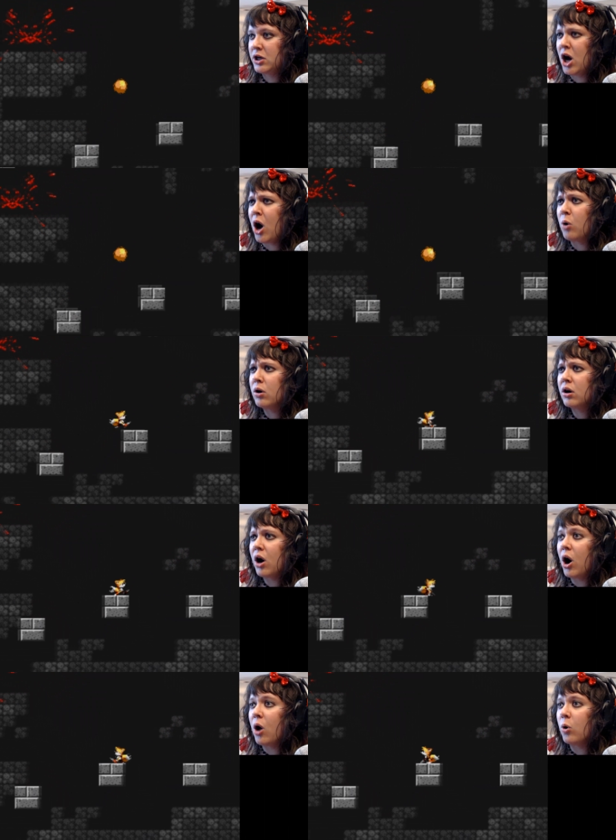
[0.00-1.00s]
No!
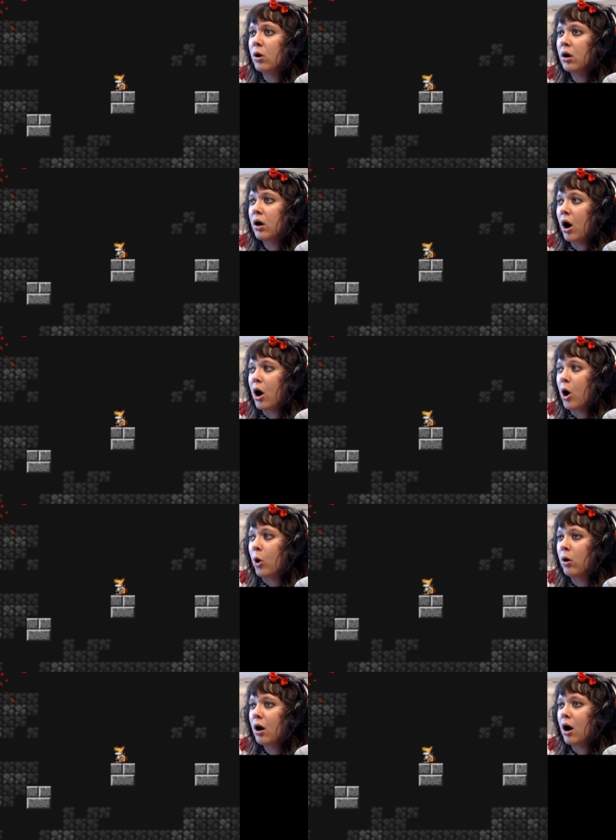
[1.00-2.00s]
Oh!
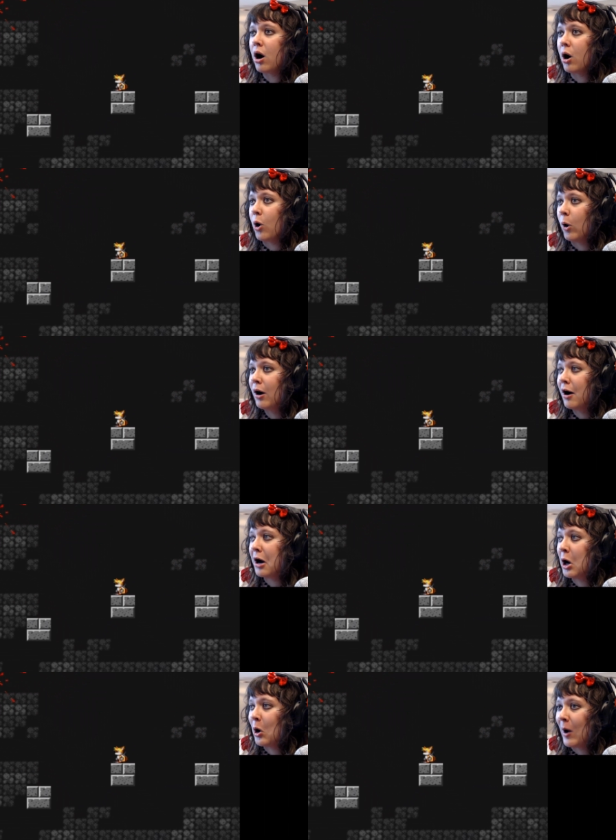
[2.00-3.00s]
Oh! Oh!
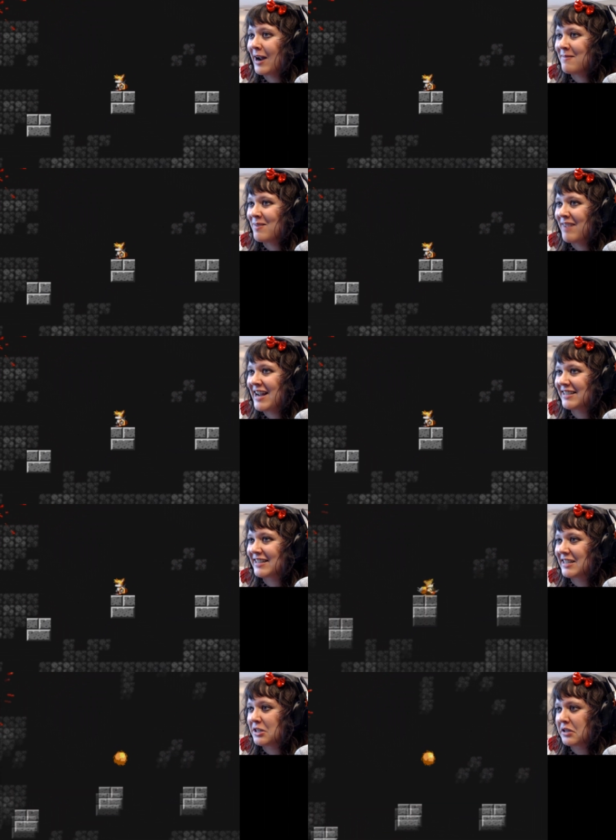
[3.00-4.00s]
Oh, I am
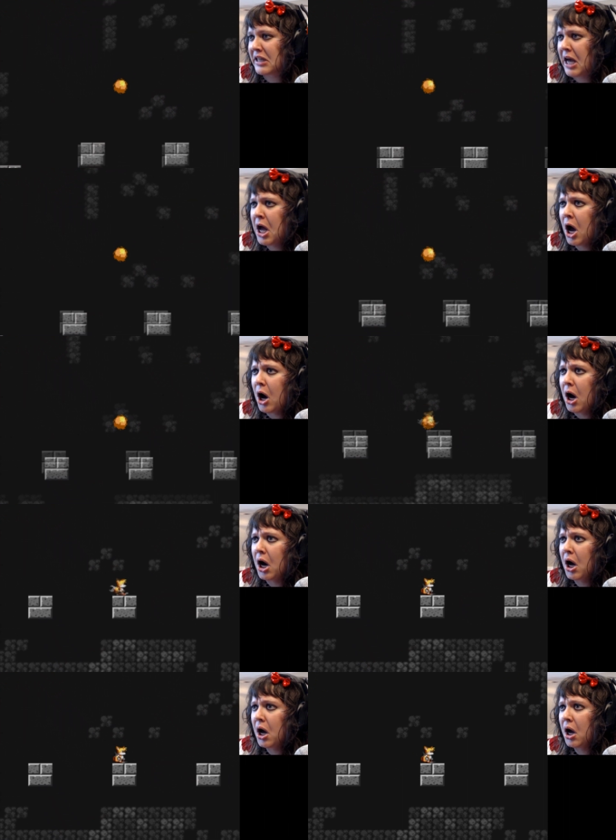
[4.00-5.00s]
amazing! Did you see that?
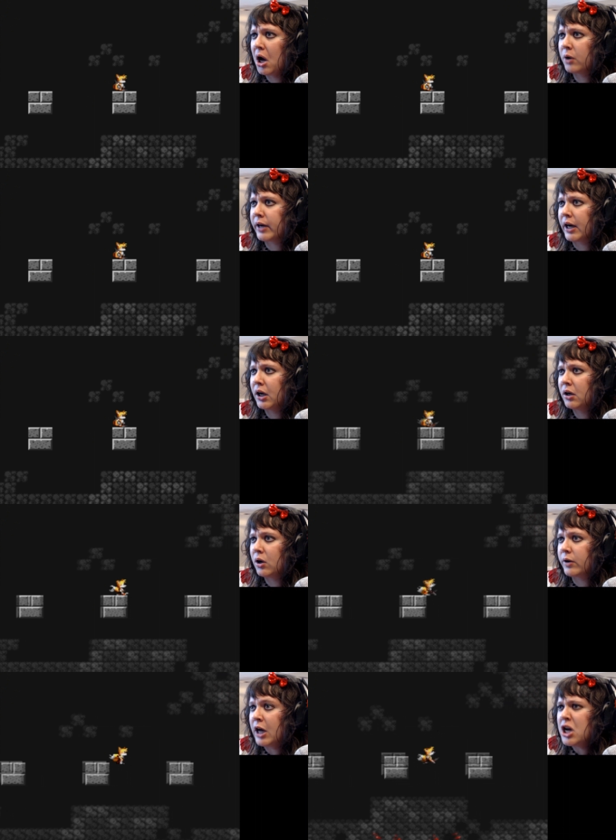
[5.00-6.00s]
Oh! Okay, okay.